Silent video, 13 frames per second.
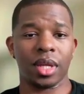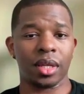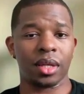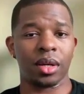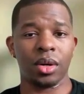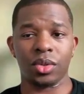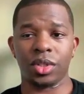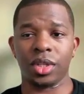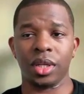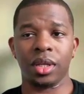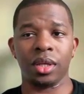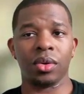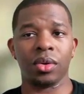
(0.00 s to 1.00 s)
like
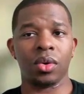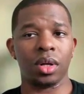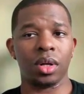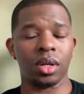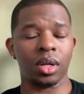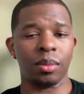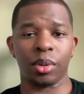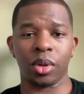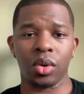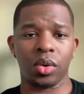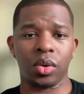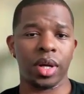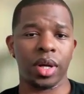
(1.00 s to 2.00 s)
coaching or a
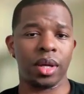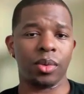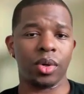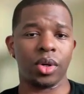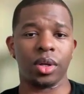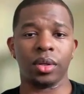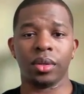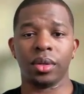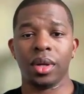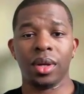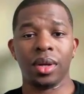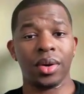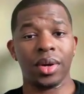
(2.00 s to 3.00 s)
program or
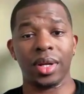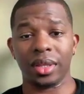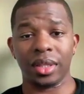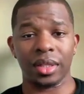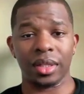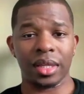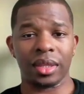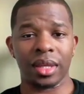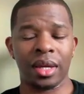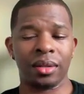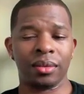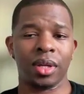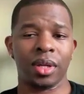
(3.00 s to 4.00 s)
anything like
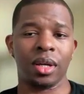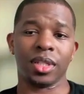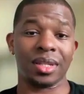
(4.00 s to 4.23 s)
that.